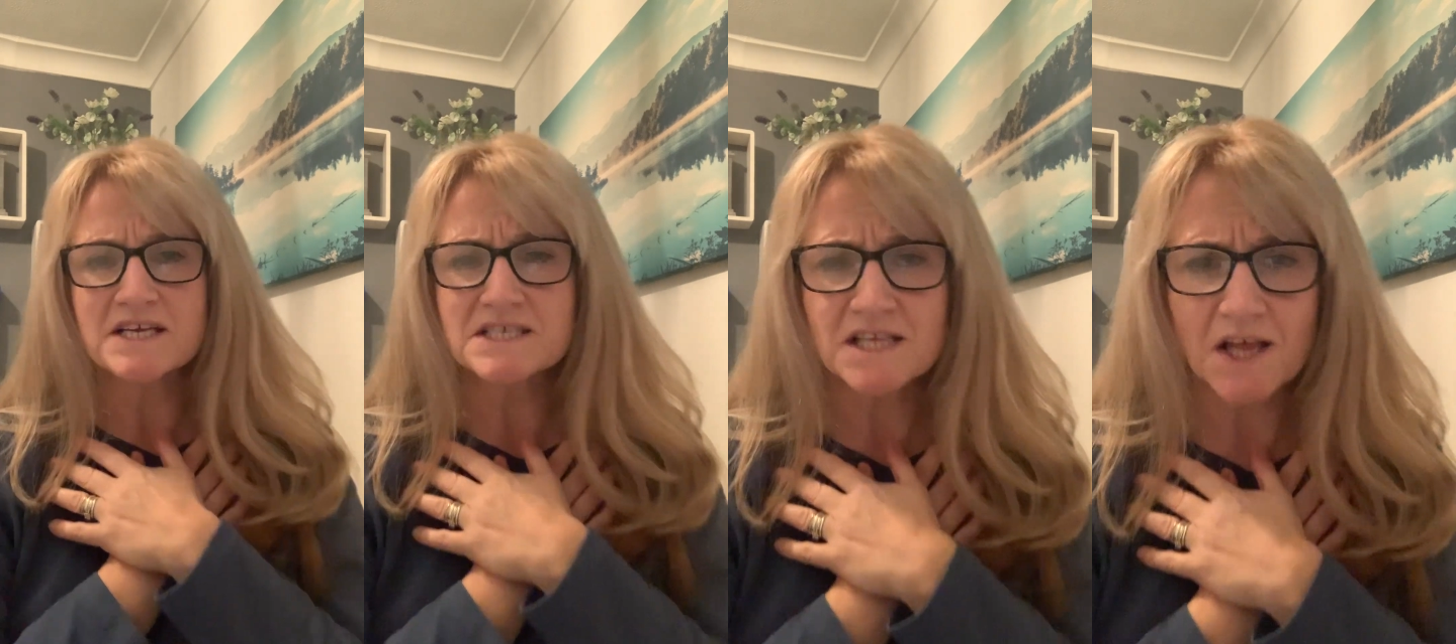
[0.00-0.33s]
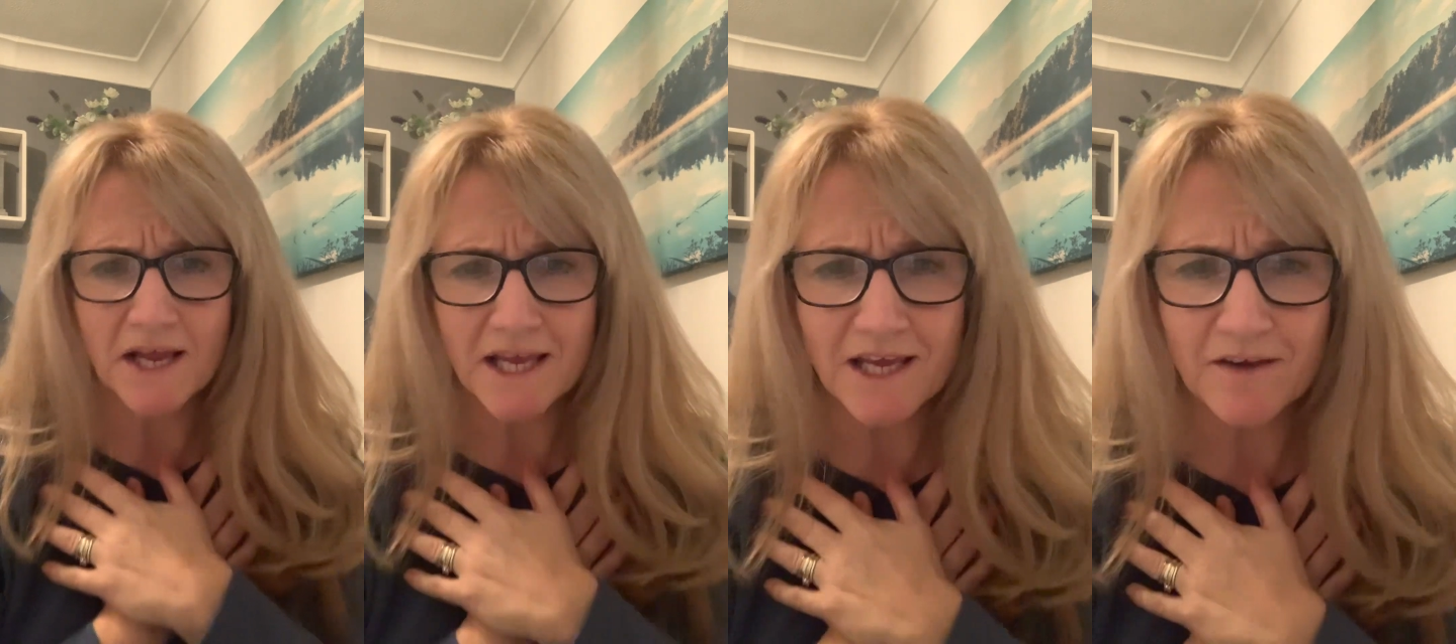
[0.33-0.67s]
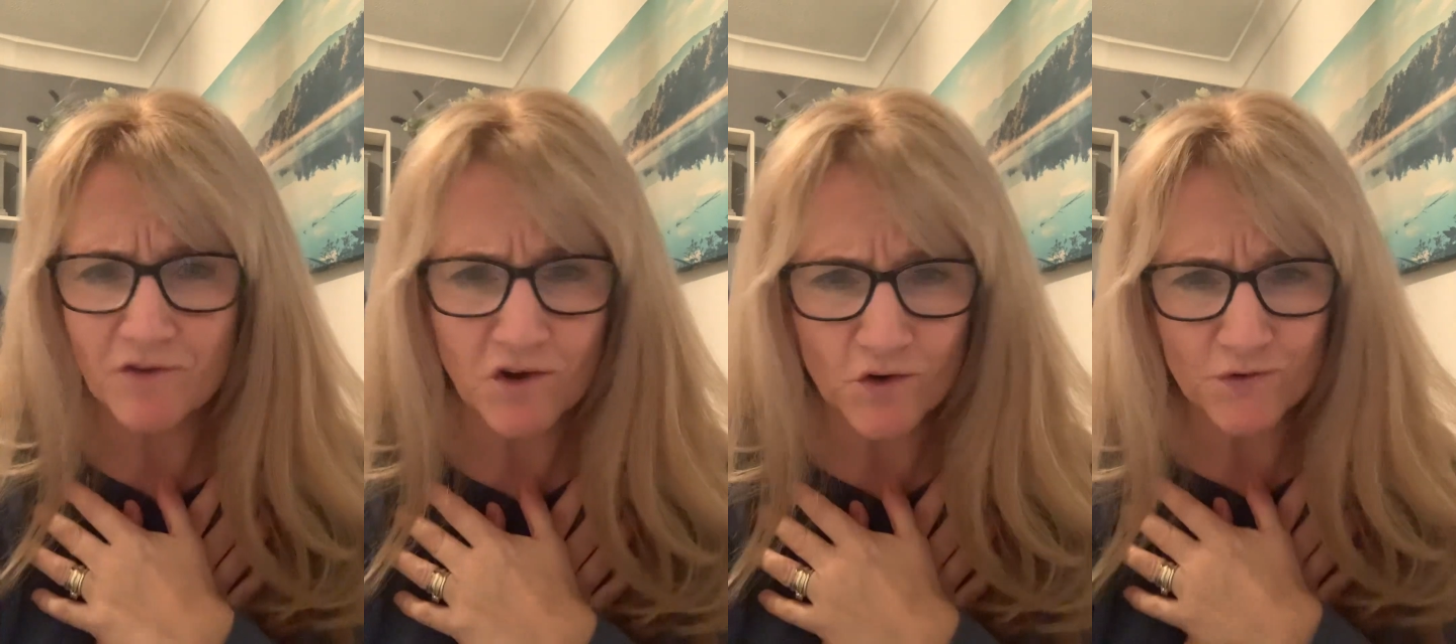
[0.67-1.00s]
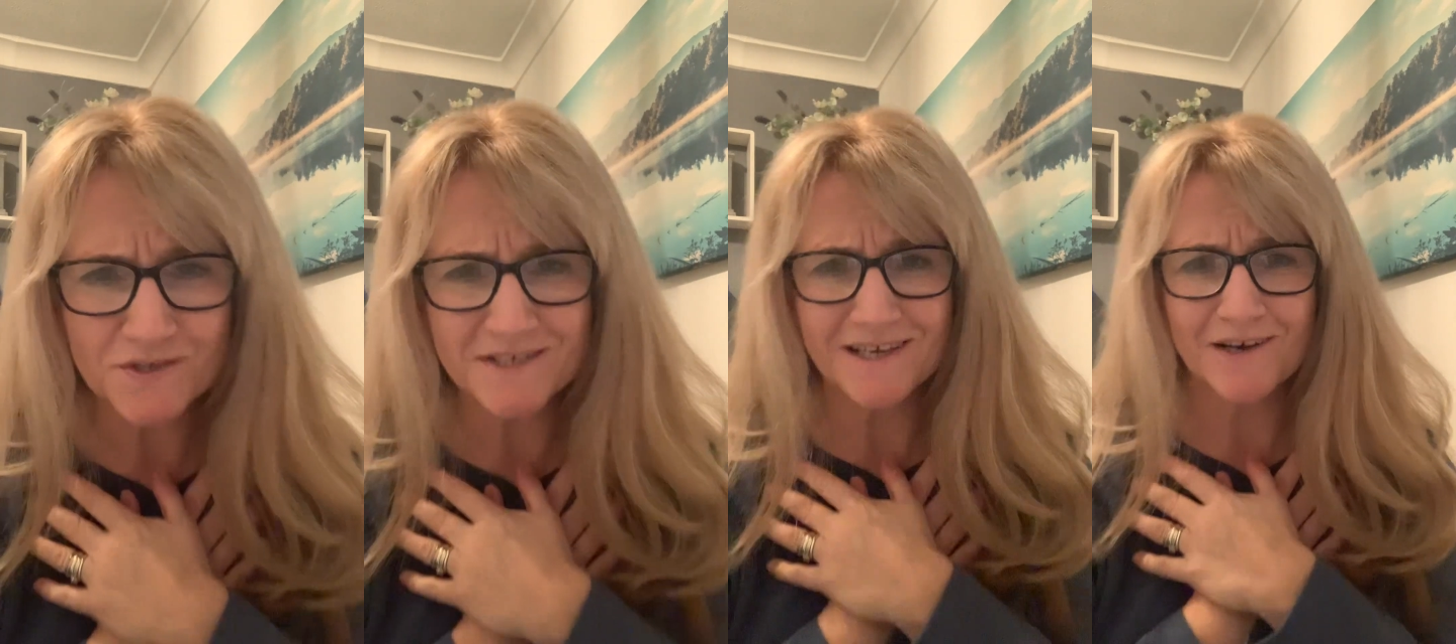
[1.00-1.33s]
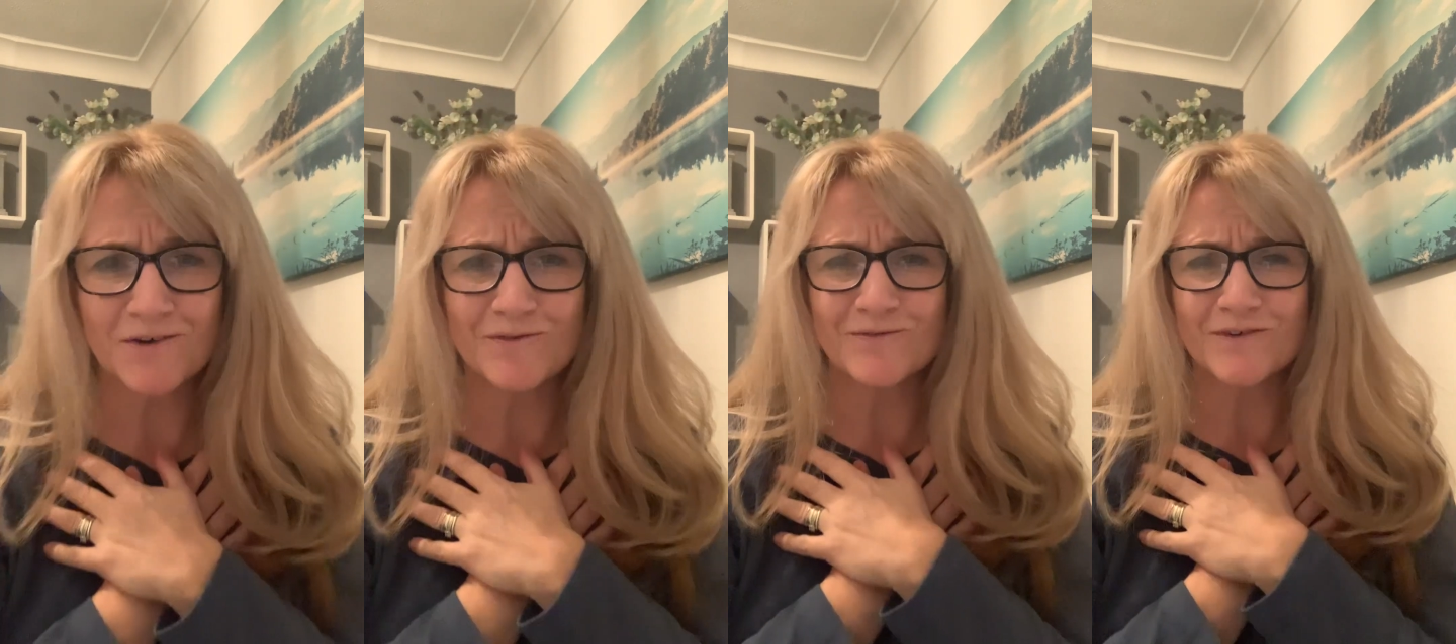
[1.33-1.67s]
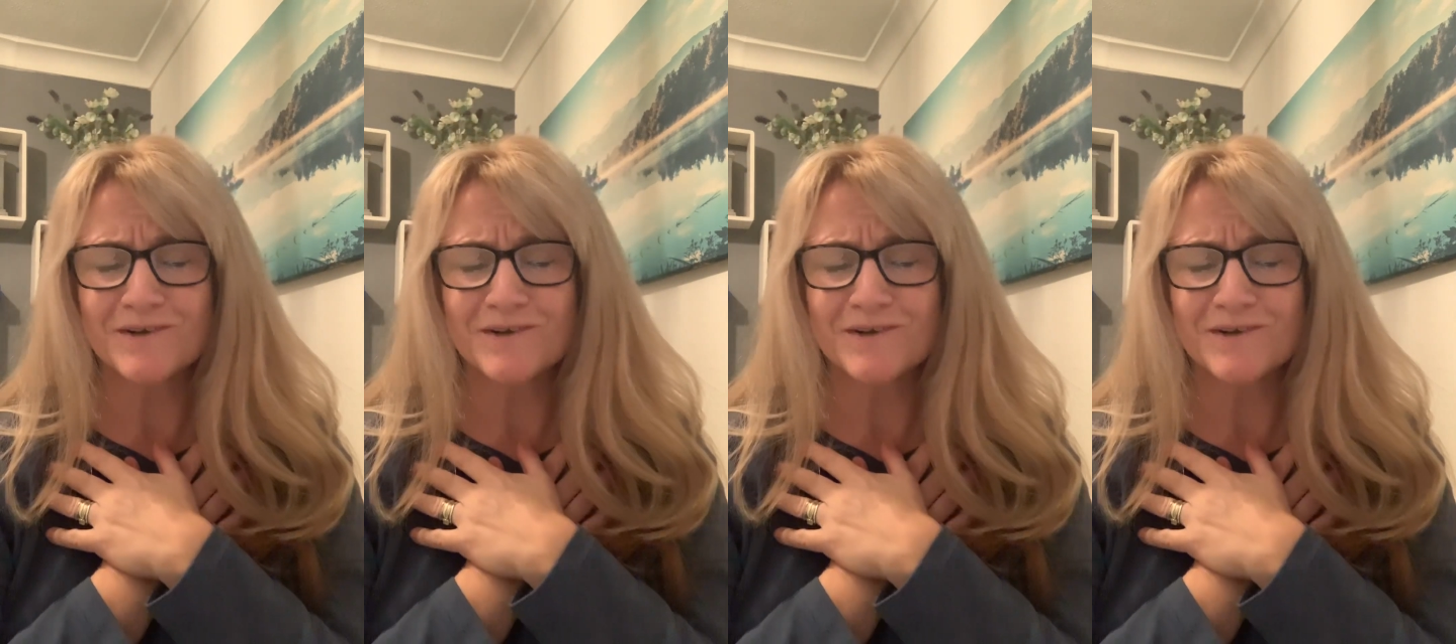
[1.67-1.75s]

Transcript: It's like giving yourself an